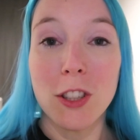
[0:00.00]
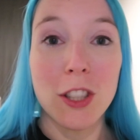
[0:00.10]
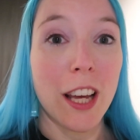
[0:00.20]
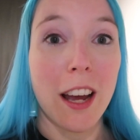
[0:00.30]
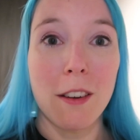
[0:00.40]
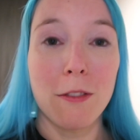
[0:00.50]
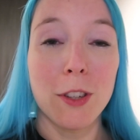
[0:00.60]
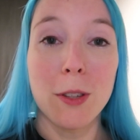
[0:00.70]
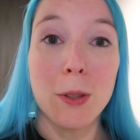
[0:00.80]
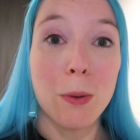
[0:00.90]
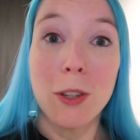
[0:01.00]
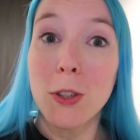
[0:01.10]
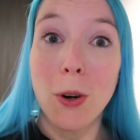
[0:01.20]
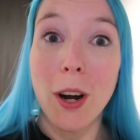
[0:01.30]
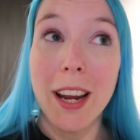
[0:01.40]
just there for you to
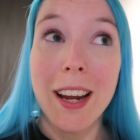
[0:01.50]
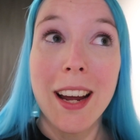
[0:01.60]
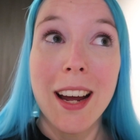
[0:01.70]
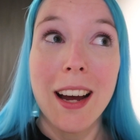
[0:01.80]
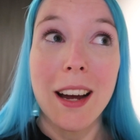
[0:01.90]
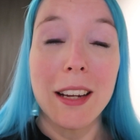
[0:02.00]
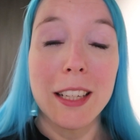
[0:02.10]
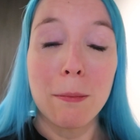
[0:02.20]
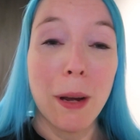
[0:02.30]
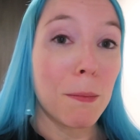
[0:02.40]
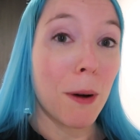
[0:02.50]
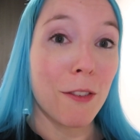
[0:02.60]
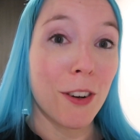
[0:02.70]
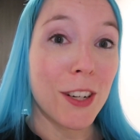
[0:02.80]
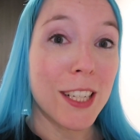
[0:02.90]
enjoy. It's made
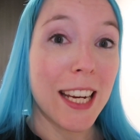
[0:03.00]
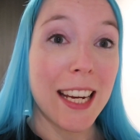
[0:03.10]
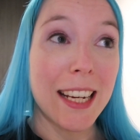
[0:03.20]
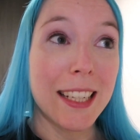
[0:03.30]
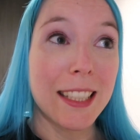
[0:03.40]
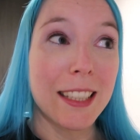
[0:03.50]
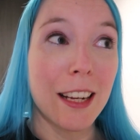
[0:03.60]
by volunteers.